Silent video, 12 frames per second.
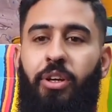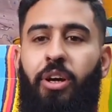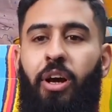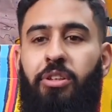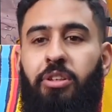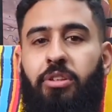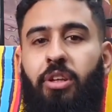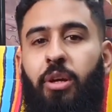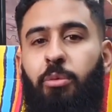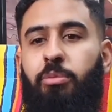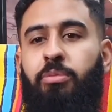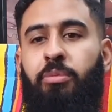At the
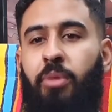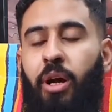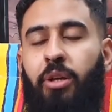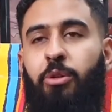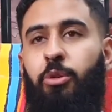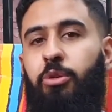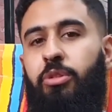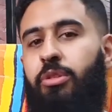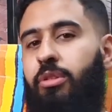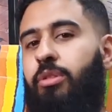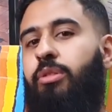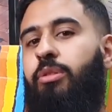time, I knew
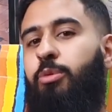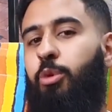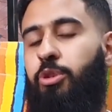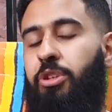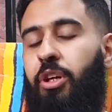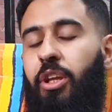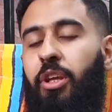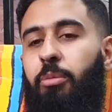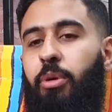it was raining,